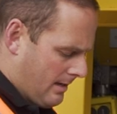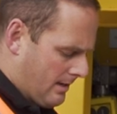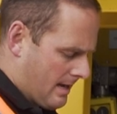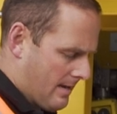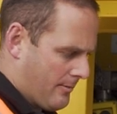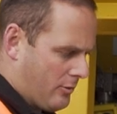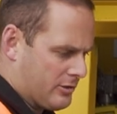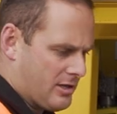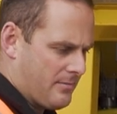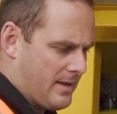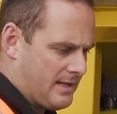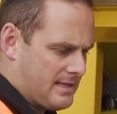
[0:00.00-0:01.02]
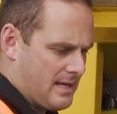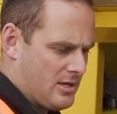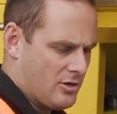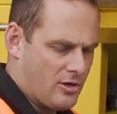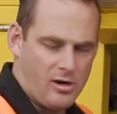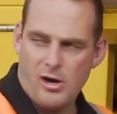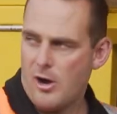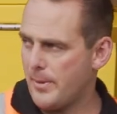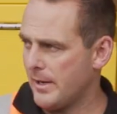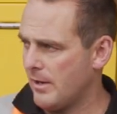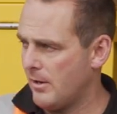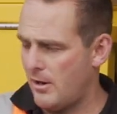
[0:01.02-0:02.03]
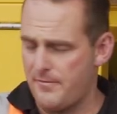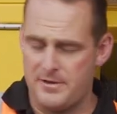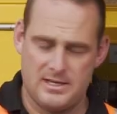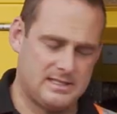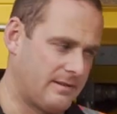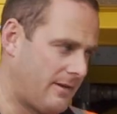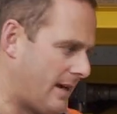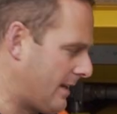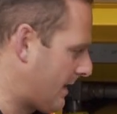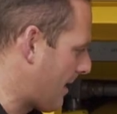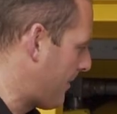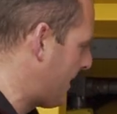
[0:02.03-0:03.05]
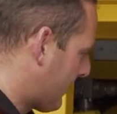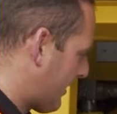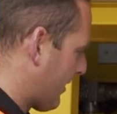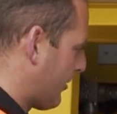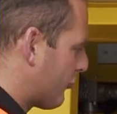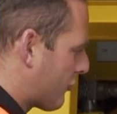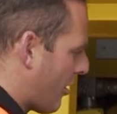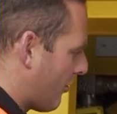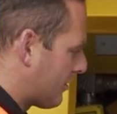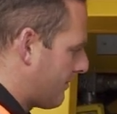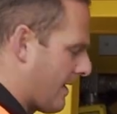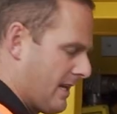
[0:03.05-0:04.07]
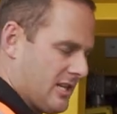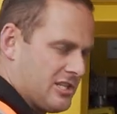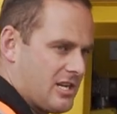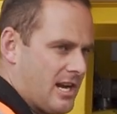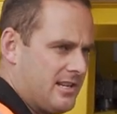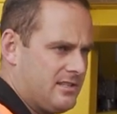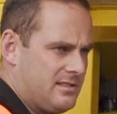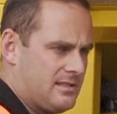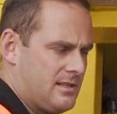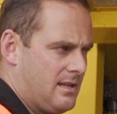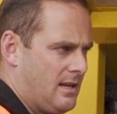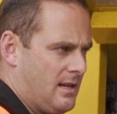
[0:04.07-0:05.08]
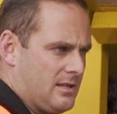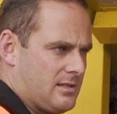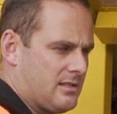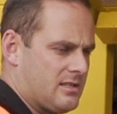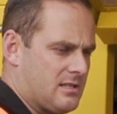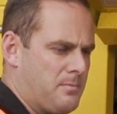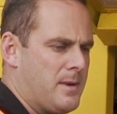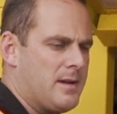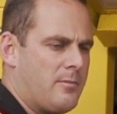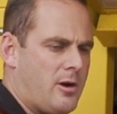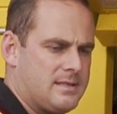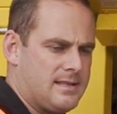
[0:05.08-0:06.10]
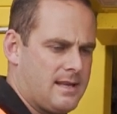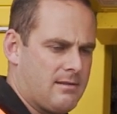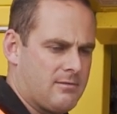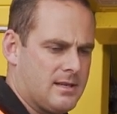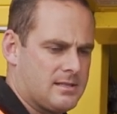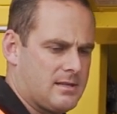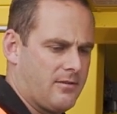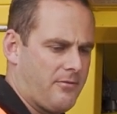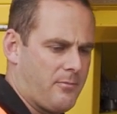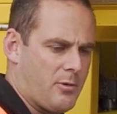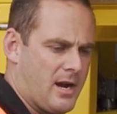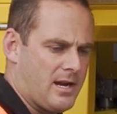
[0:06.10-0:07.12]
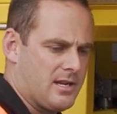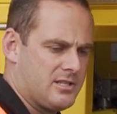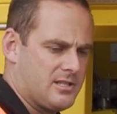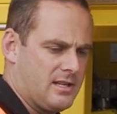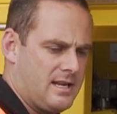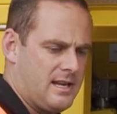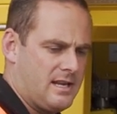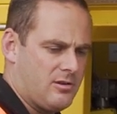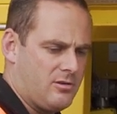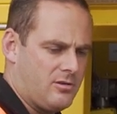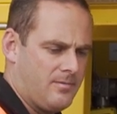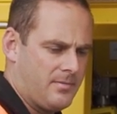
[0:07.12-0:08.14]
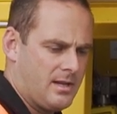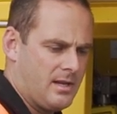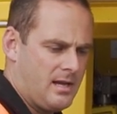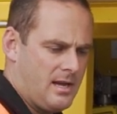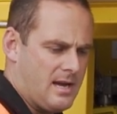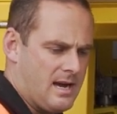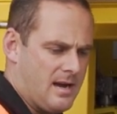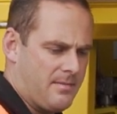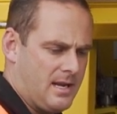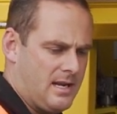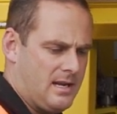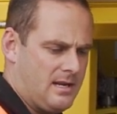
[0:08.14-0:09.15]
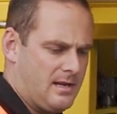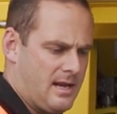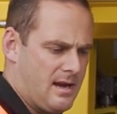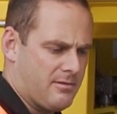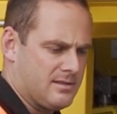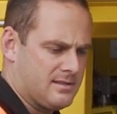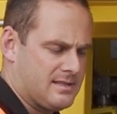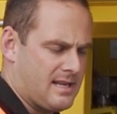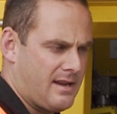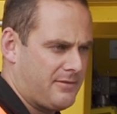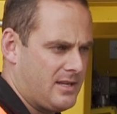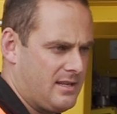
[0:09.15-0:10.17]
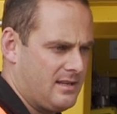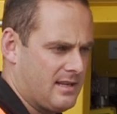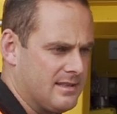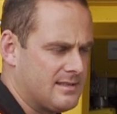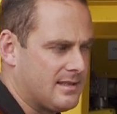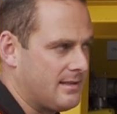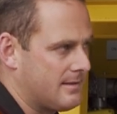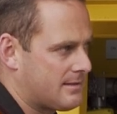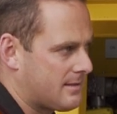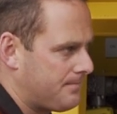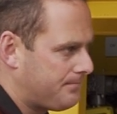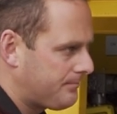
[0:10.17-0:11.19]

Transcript: um, also means that you're not hopping off your excavator, coming down to the controls to make your changes. So just minimising that risk of breakage, your leg or um, any health and safety incidents